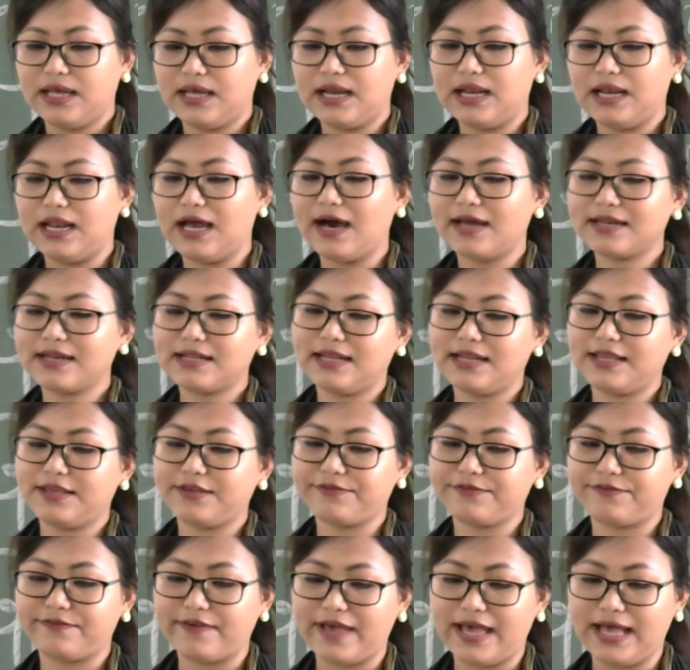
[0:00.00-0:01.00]

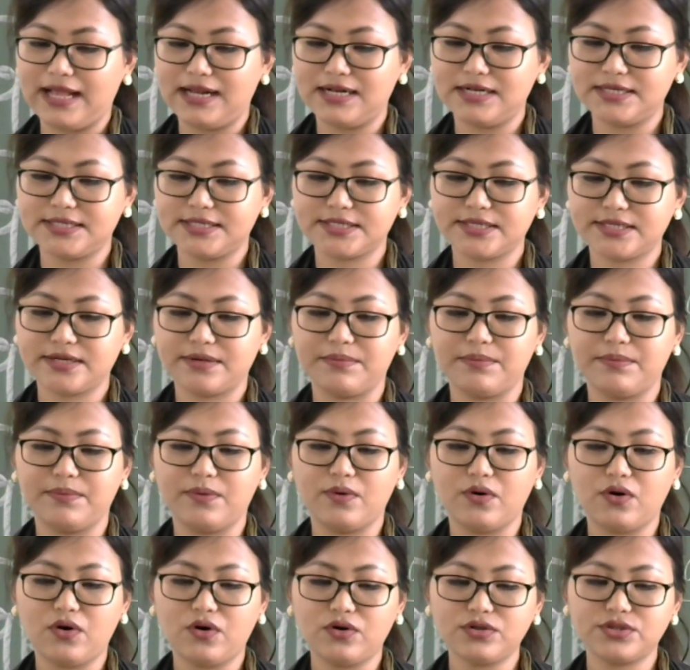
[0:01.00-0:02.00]
Ladli felt
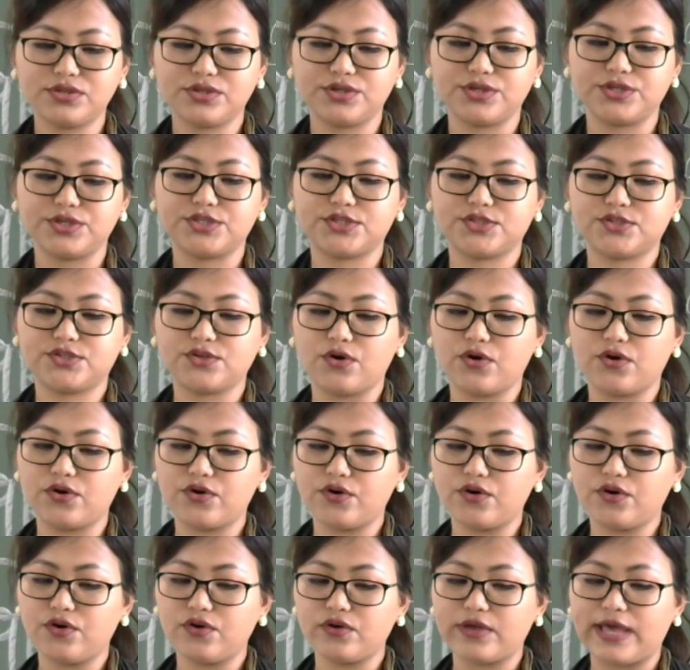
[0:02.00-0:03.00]
both
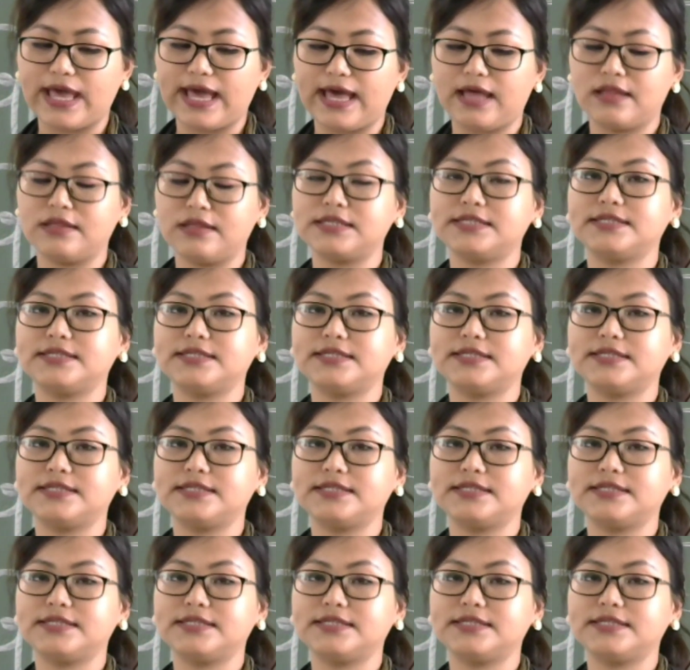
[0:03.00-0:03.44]
sorrow and